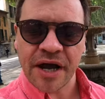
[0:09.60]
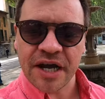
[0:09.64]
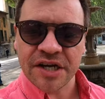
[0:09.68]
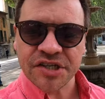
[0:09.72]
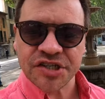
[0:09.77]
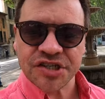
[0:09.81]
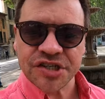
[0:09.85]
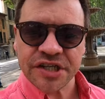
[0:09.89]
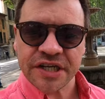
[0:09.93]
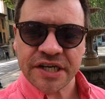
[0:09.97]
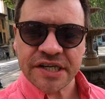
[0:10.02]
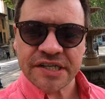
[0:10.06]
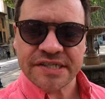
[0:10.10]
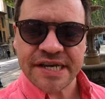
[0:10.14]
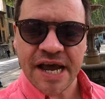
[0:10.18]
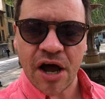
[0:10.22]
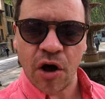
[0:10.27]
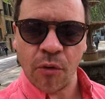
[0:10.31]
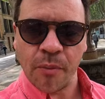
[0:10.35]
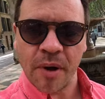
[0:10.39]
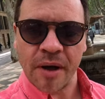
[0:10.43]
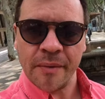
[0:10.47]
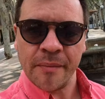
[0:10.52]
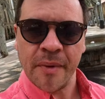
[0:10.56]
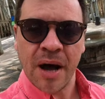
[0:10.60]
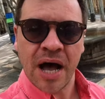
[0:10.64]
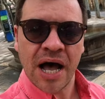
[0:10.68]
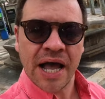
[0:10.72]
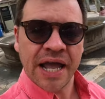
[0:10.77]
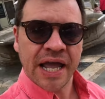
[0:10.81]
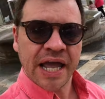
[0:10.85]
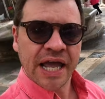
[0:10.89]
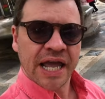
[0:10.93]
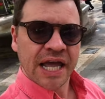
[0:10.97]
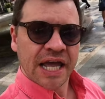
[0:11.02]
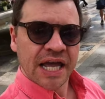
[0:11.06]
as you can tell by
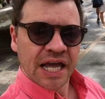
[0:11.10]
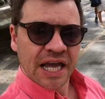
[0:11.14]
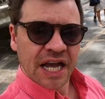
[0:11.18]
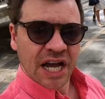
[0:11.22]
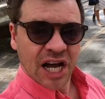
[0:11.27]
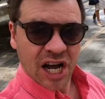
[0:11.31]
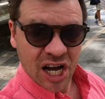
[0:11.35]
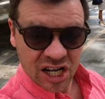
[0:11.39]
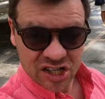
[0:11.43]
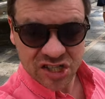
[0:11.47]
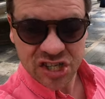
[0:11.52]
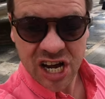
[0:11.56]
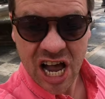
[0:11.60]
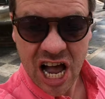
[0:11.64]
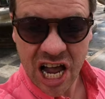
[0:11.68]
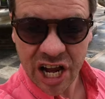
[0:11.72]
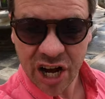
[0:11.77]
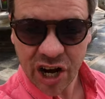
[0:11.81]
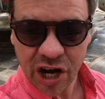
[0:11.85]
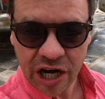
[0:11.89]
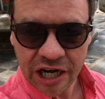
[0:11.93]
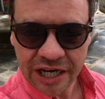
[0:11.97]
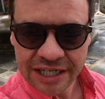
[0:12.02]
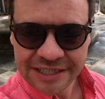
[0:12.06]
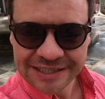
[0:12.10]
my attire.